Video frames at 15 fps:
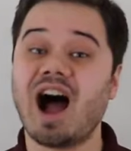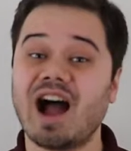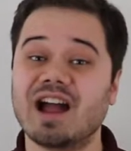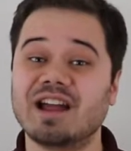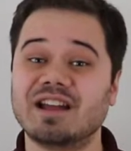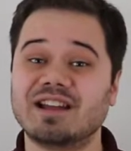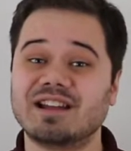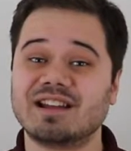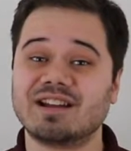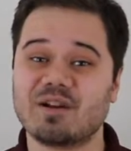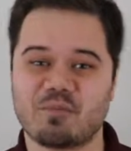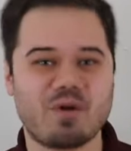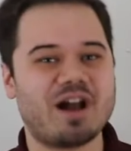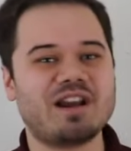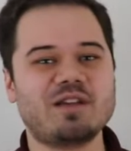Hi,
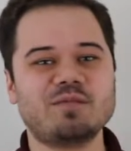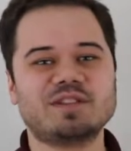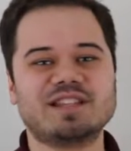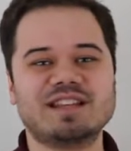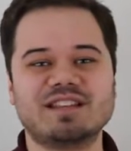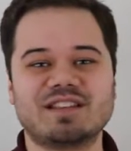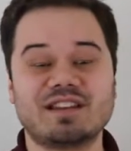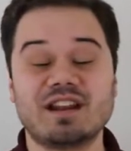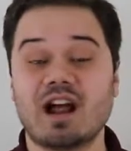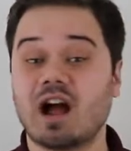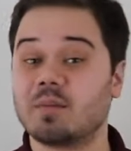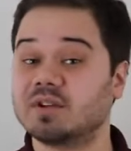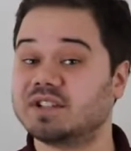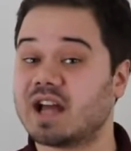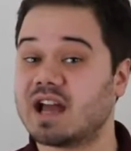my name is Ethan. I'm
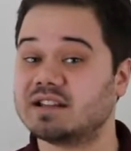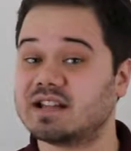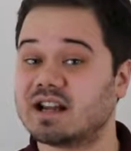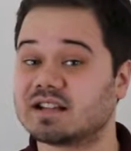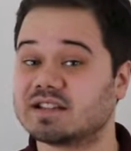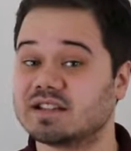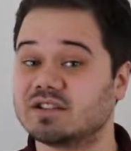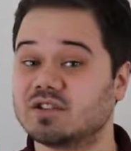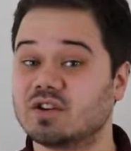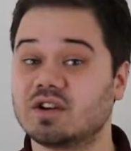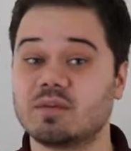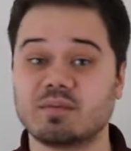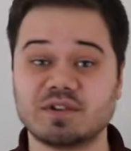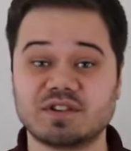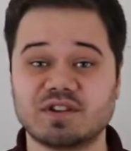a dietetics intern at
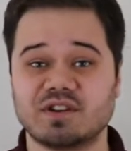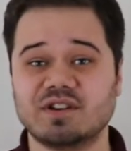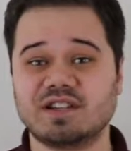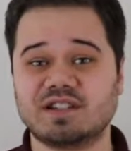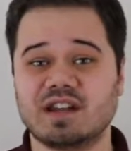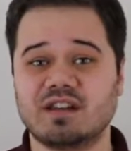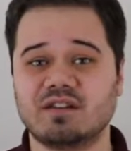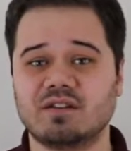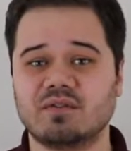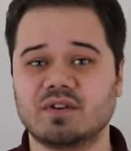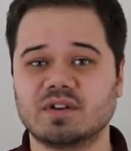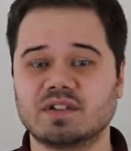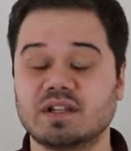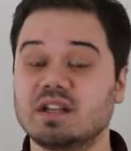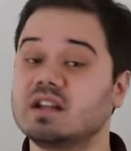Missouri State
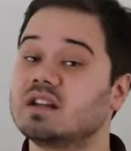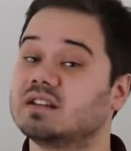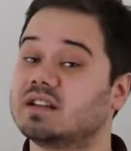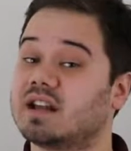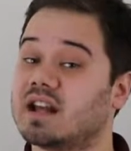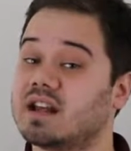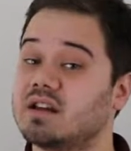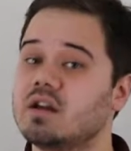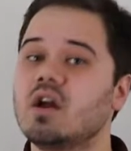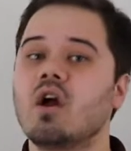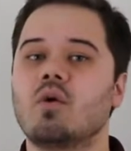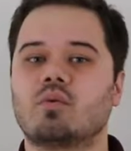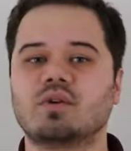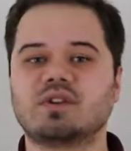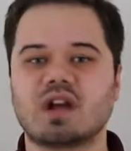University, and today
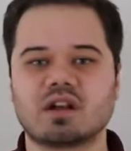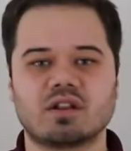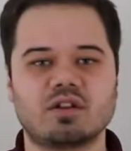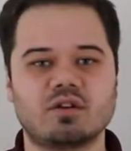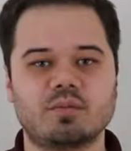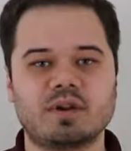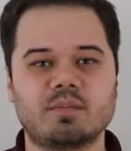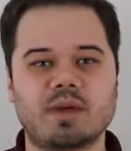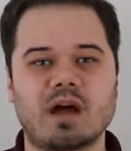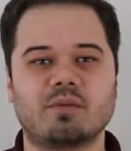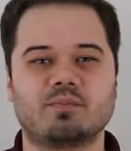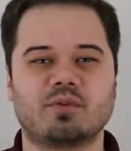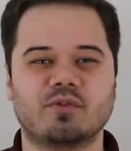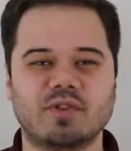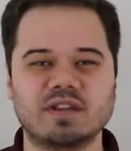we're going to talk a little bit about
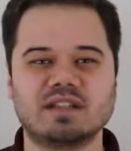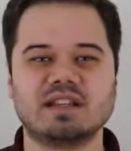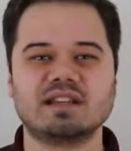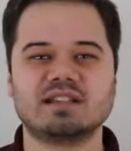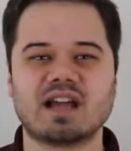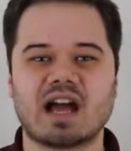preventing